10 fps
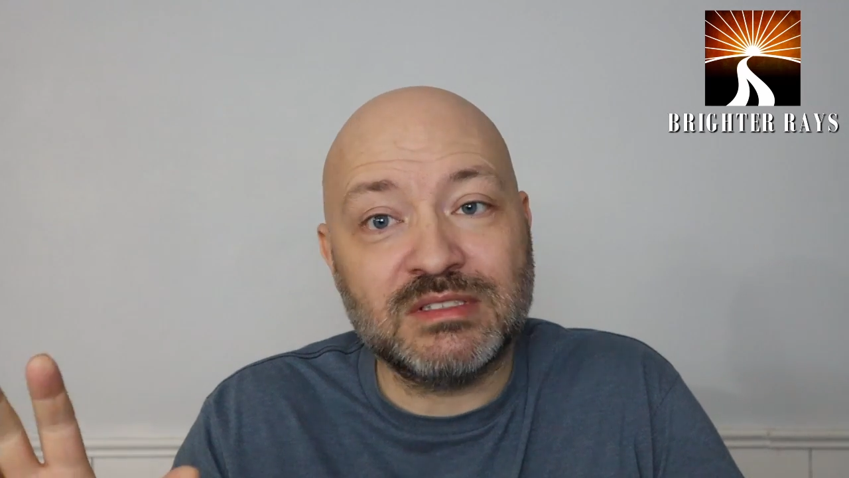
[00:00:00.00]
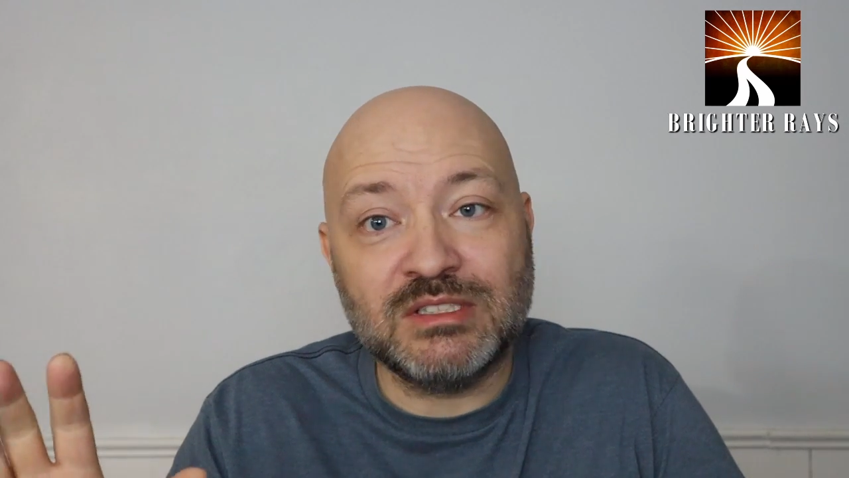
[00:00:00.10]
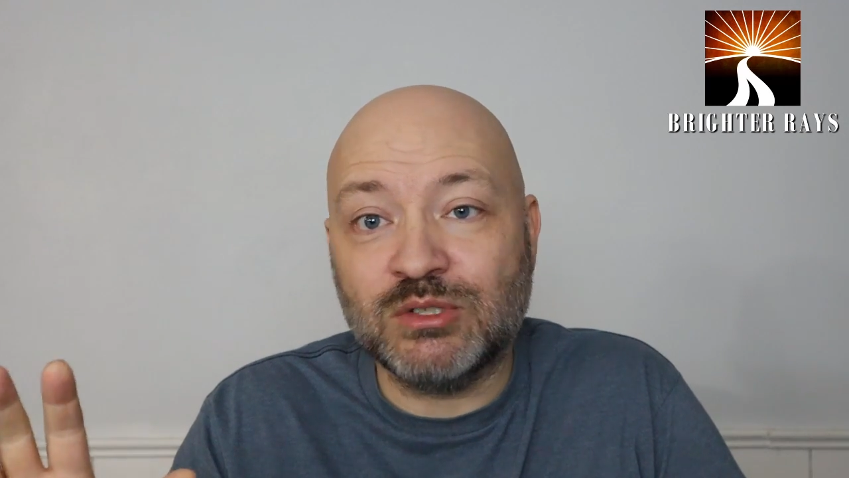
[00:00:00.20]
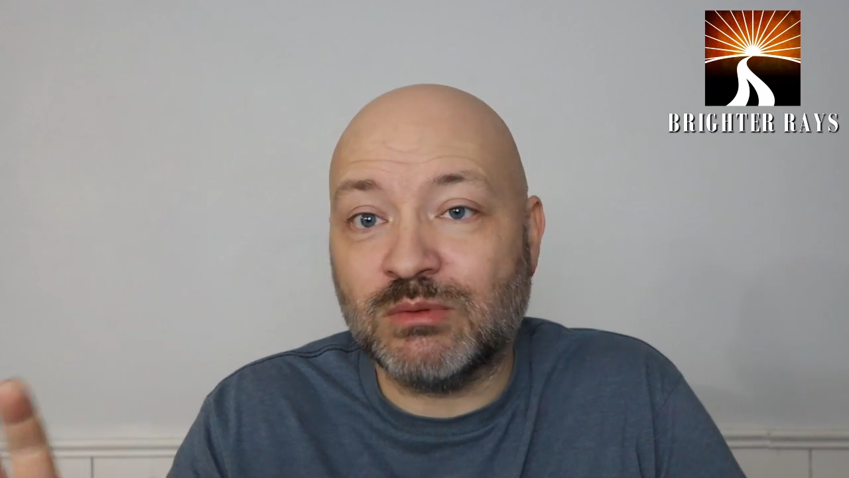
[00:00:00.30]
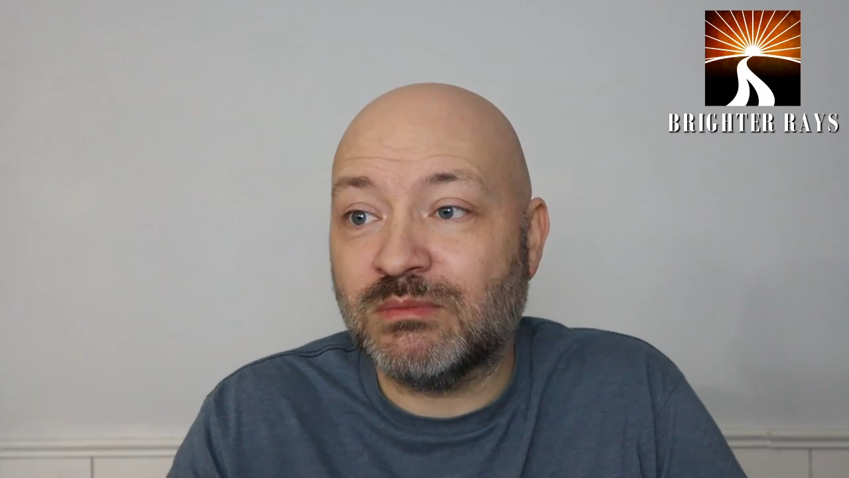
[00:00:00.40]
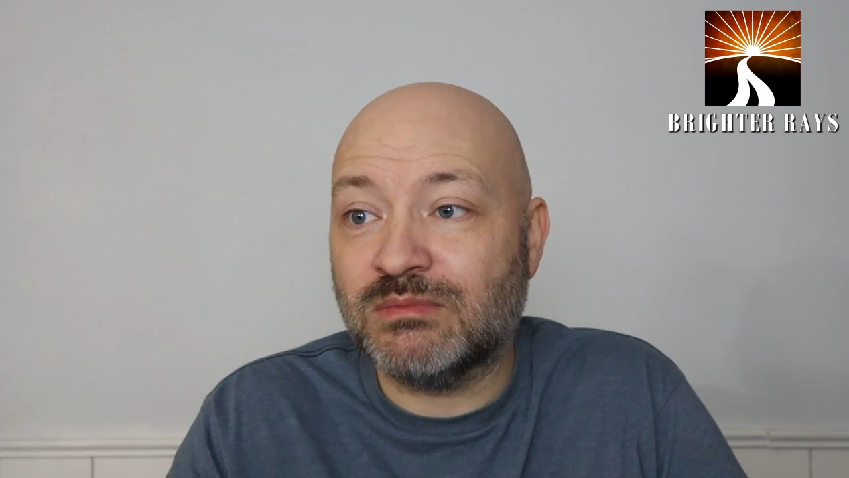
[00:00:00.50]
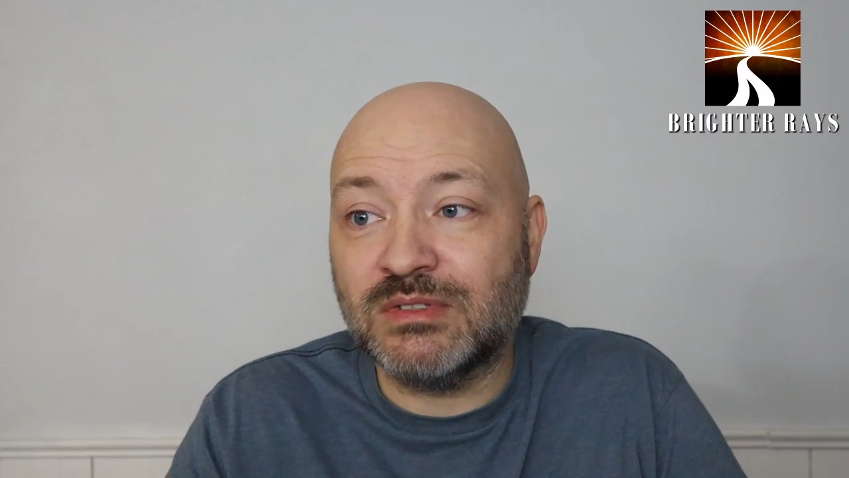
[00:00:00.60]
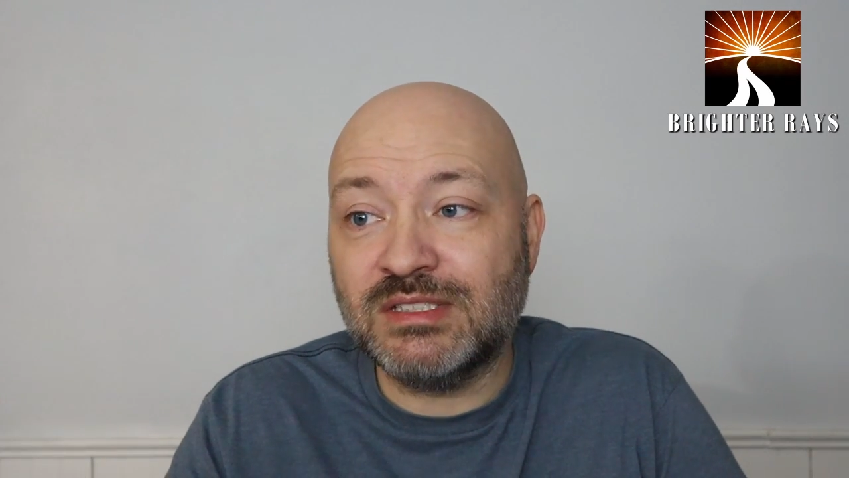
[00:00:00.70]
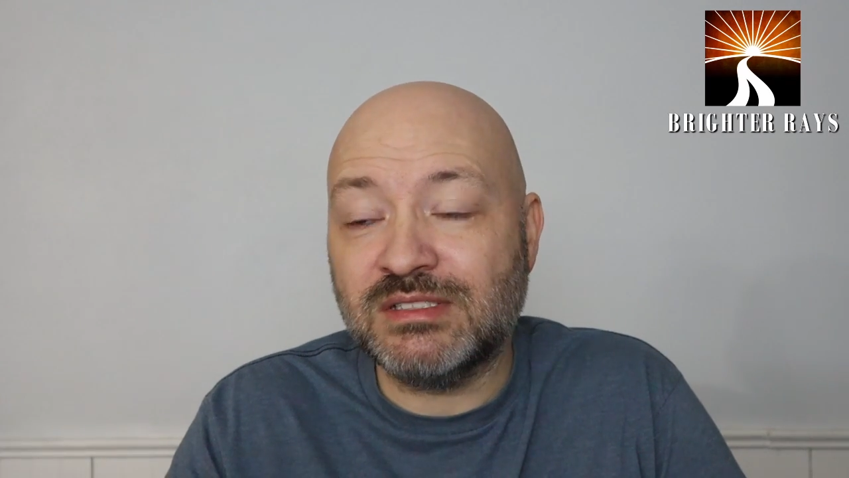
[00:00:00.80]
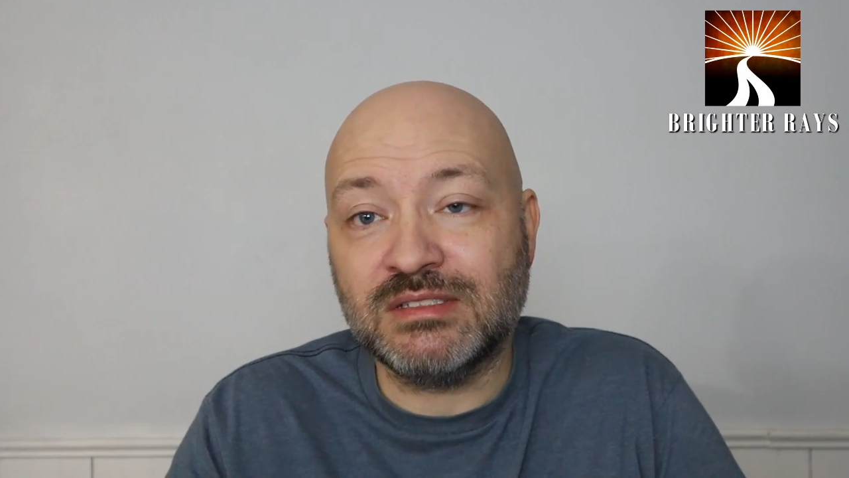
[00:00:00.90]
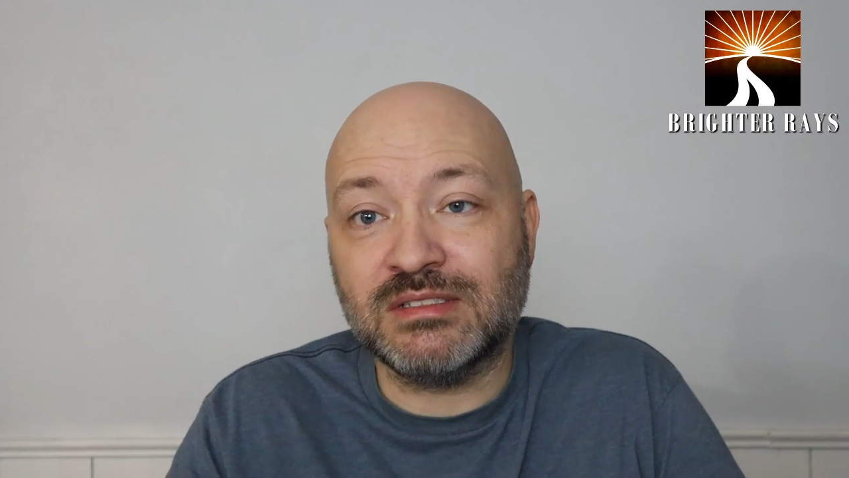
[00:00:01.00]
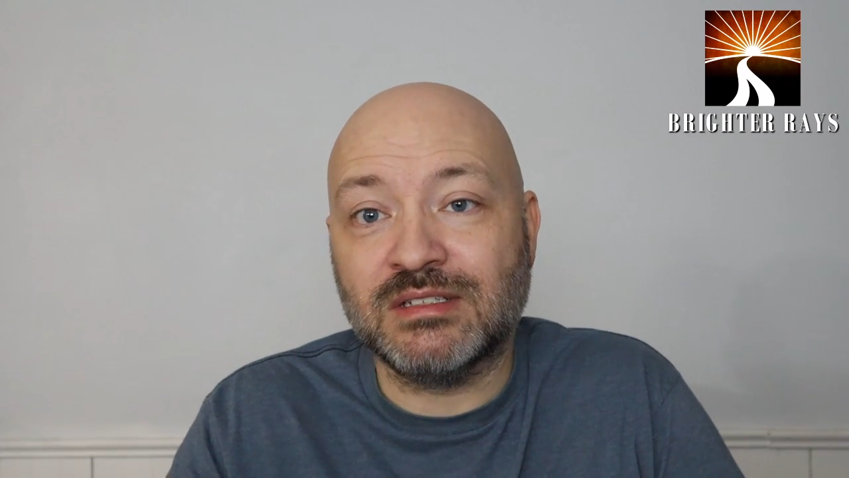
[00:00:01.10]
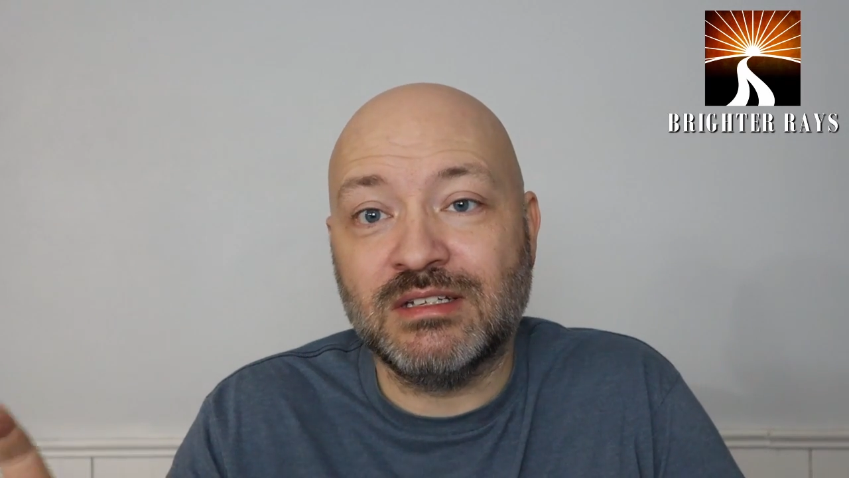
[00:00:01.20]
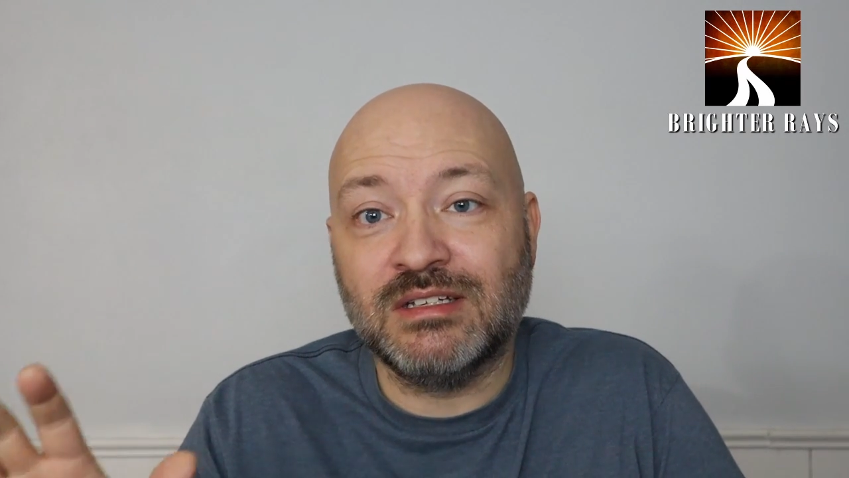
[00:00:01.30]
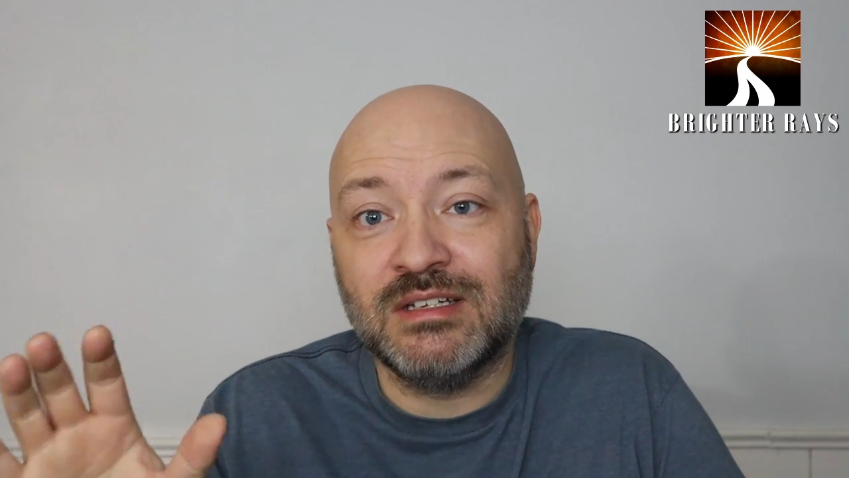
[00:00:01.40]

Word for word: You know, listen,